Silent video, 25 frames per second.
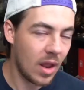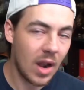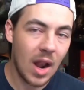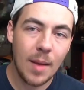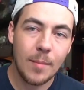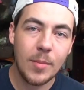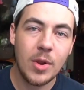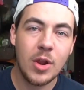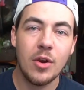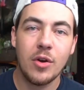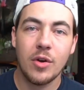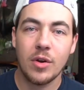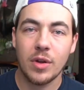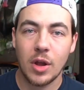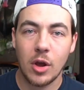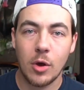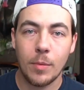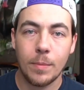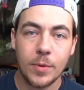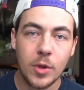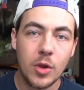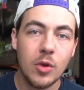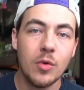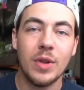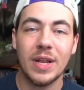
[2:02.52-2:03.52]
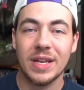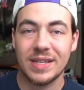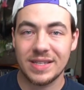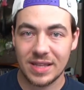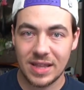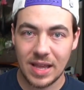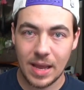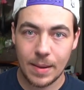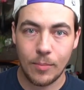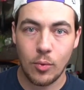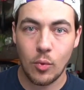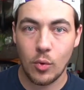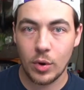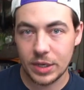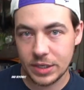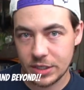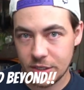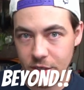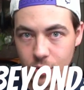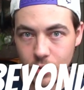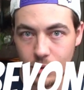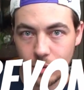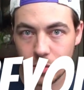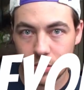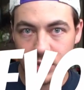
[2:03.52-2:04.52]
I'm here to help you get to that point too.
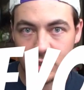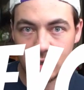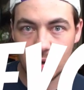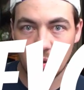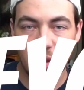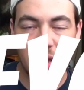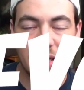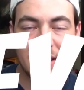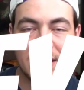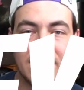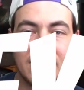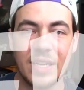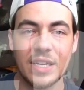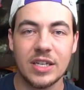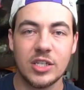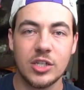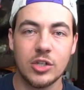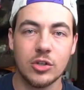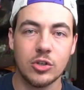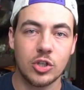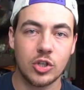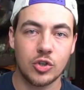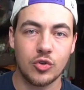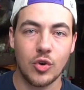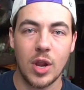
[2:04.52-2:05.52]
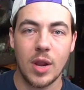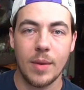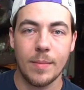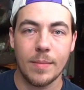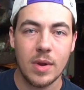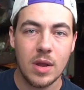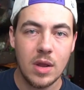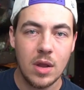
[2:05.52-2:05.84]
So let's get your stream